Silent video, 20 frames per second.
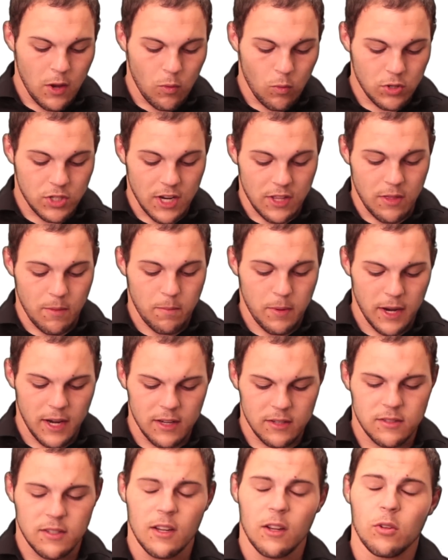which had the
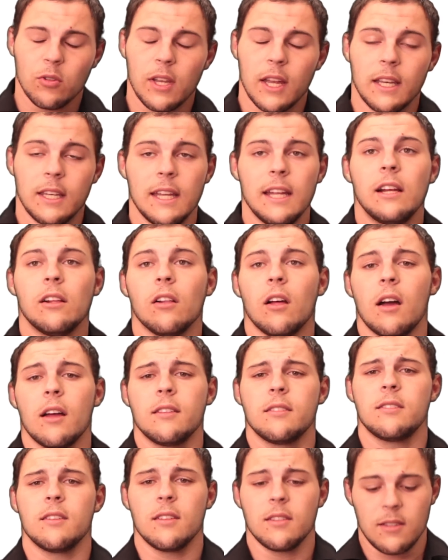biggest single-day
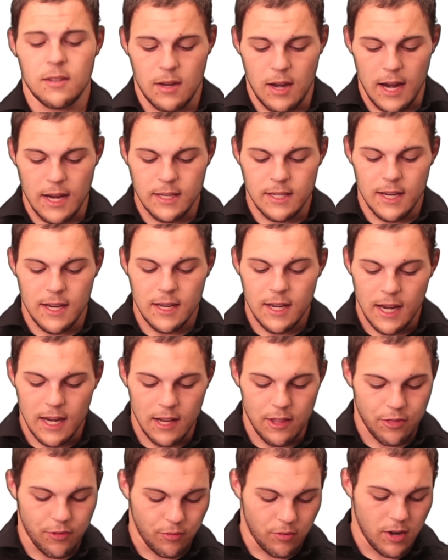decline since
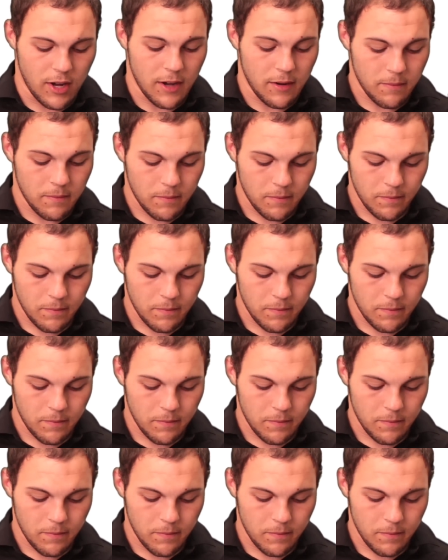1983.